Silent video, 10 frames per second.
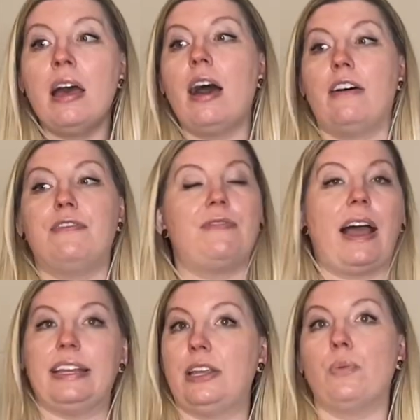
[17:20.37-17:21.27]
of
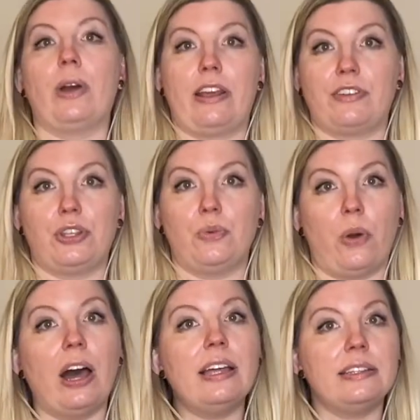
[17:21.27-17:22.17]
finding whatever you
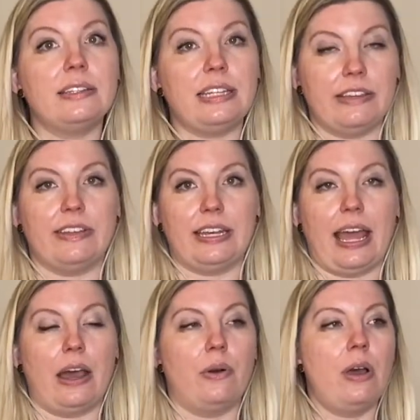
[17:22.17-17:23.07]
want, even now.